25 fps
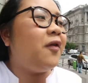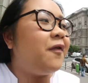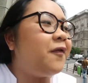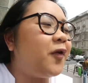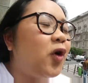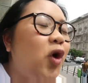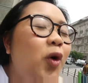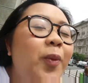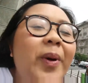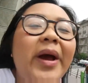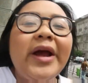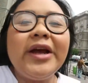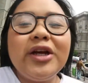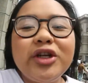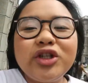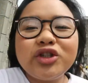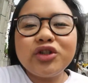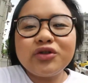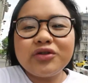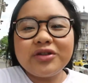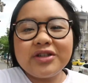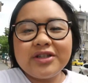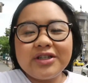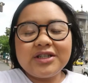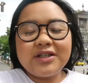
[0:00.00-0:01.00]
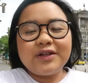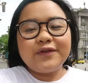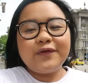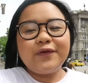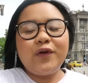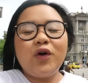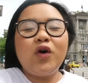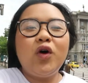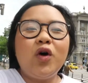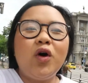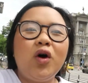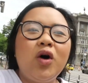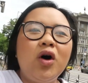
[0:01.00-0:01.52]
four pastries
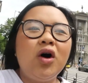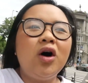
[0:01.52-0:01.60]
for